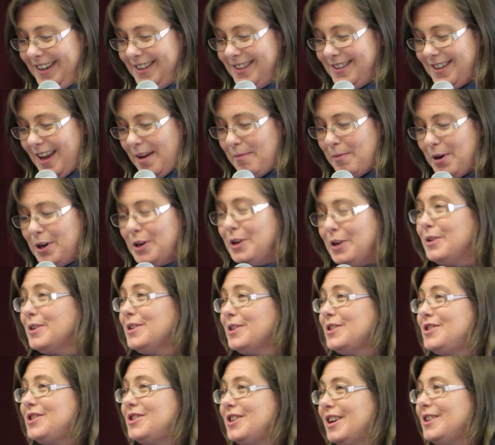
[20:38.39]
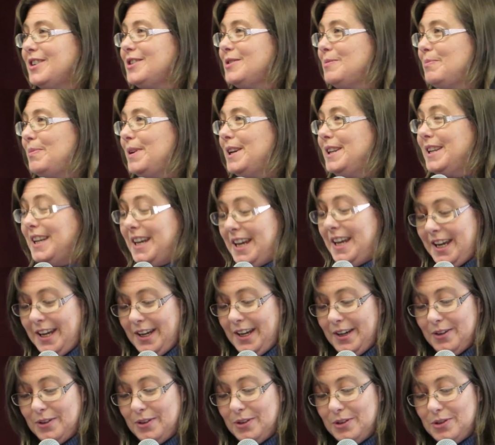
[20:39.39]
Someone who has just been
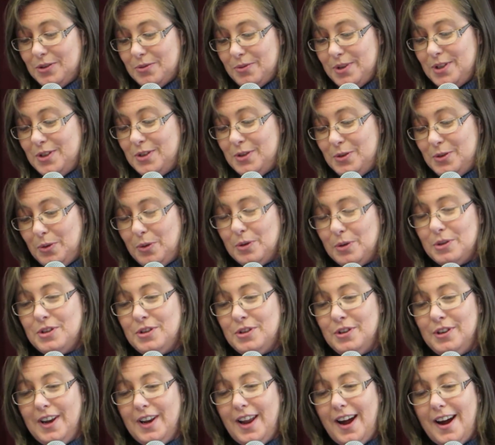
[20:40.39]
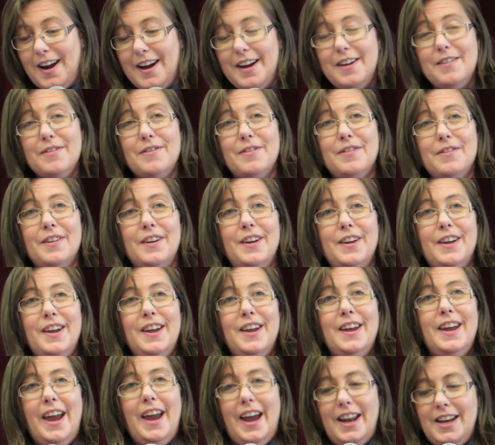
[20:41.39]
healed, restored to life,
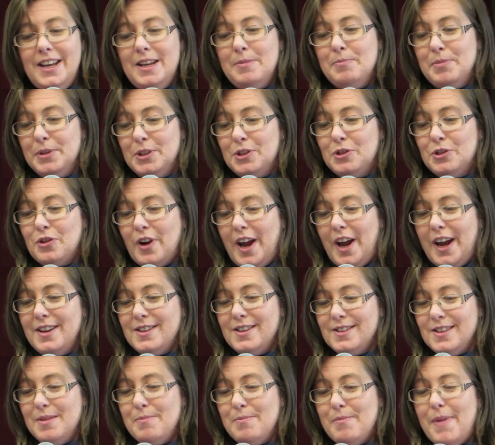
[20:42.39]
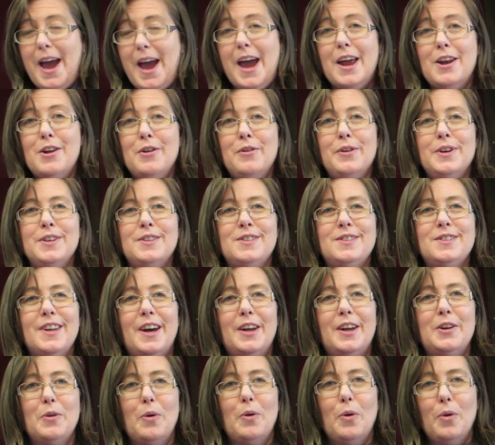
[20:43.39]
and he betrays the man who has
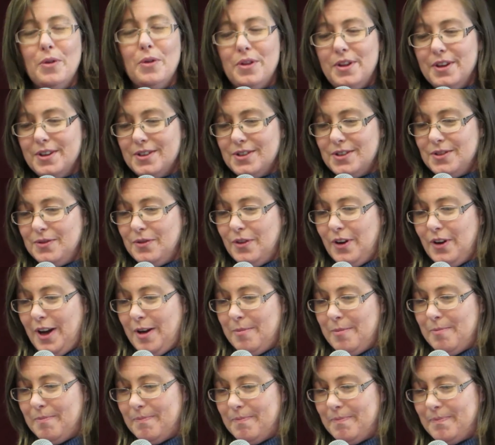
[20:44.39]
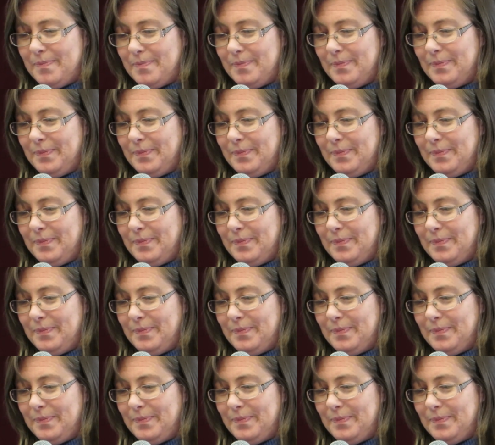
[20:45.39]
done all this for him.